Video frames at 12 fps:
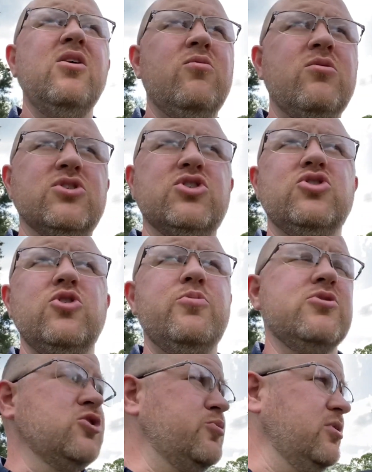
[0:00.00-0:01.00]
was
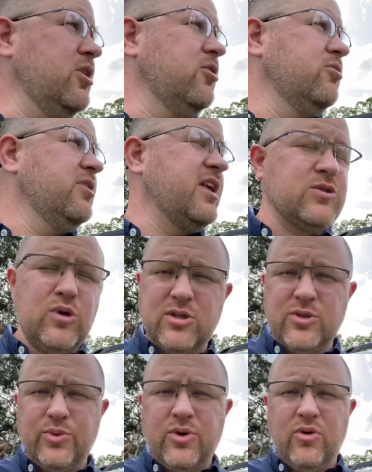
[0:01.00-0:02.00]
super low, and that's what I
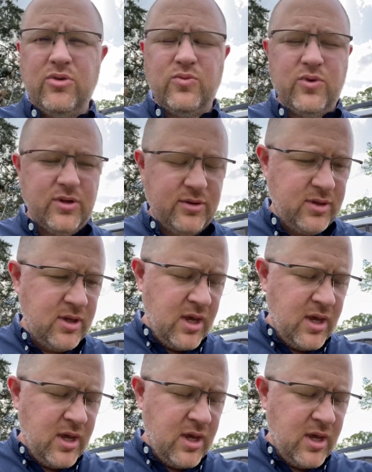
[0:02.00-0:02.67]
was recording with.